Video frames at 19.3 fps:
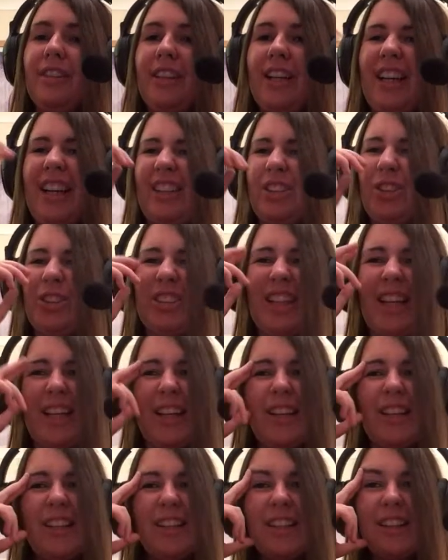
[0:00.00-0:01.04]
And I was just
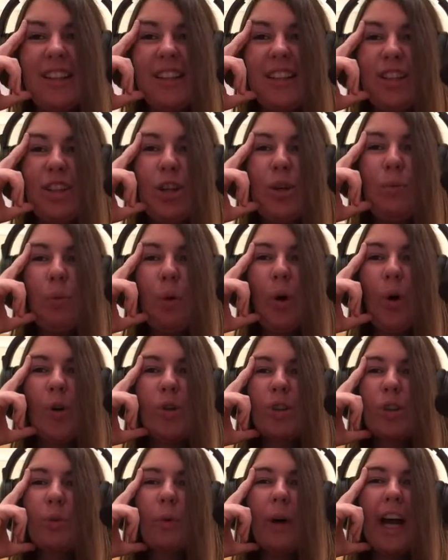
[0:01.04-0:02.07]
like, you
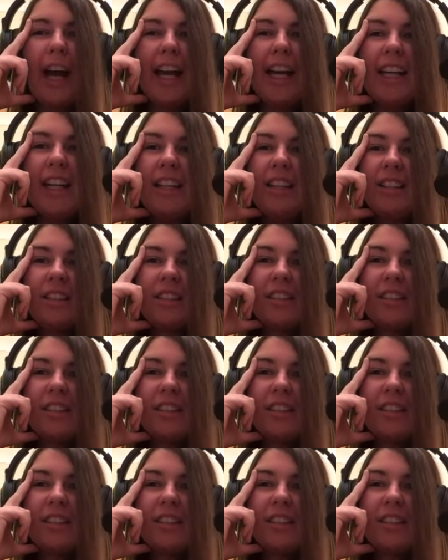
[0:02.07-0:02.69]
walked away.